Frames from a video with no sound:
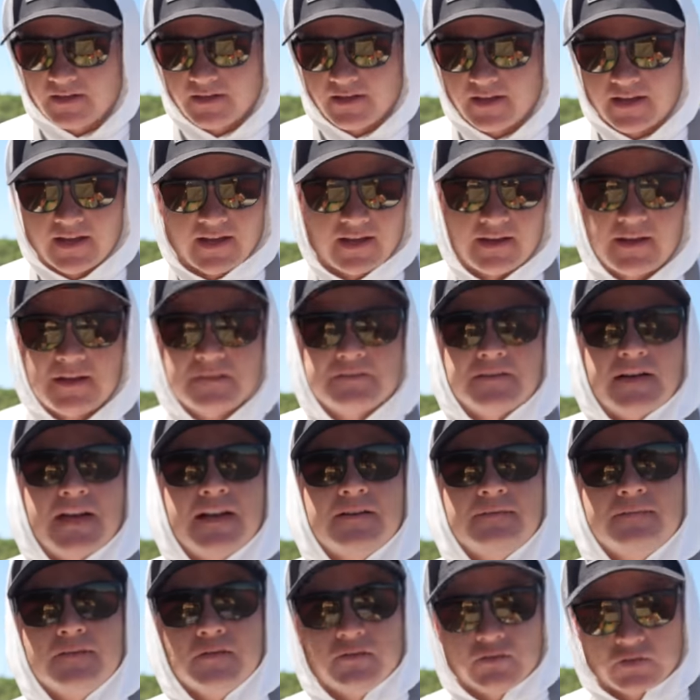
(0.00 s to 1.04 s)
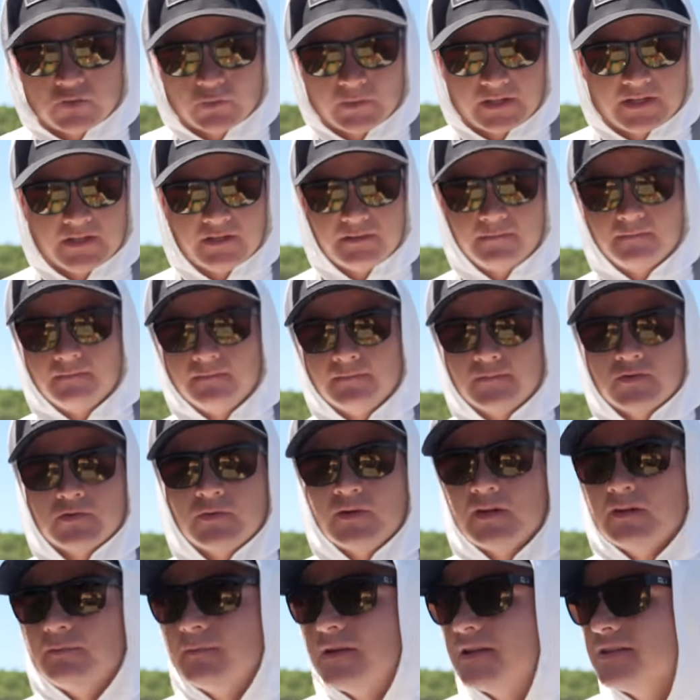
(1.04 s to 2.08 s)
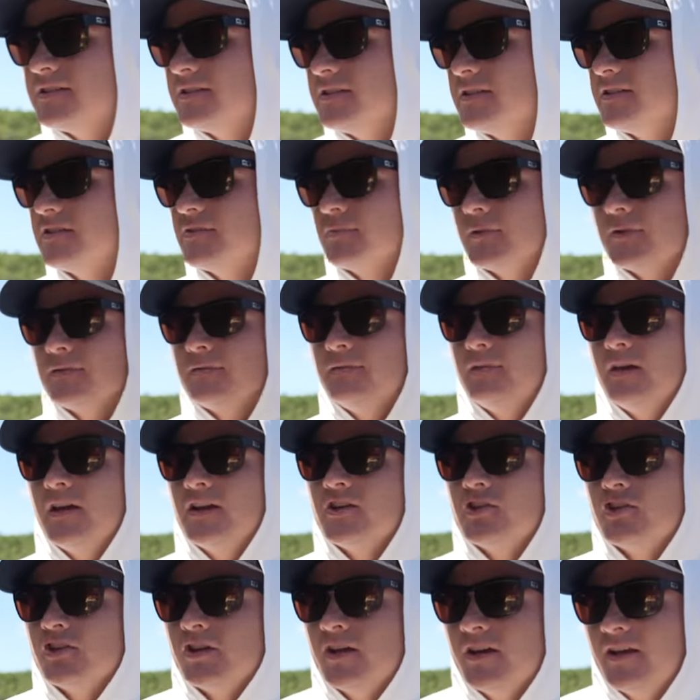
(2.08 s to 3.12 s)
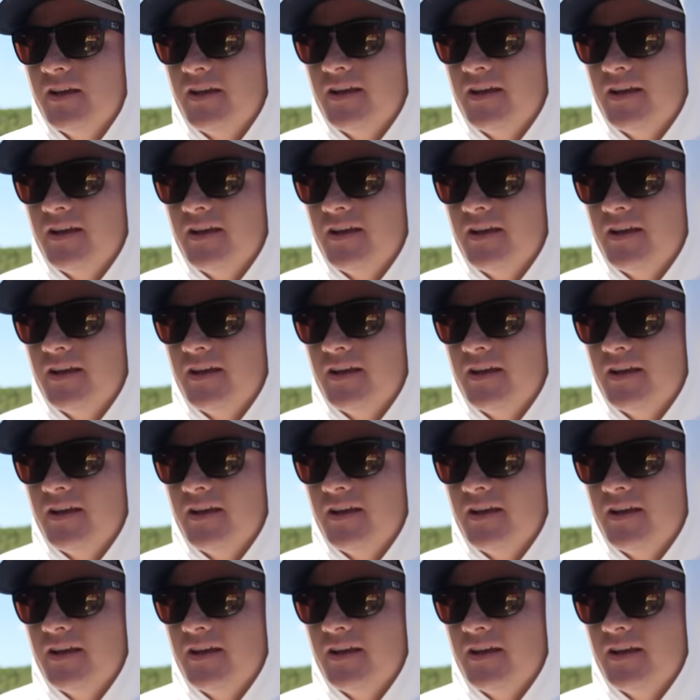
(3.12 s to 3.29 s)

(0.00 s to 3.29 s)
I have had a few swing and, swing and misses with fish,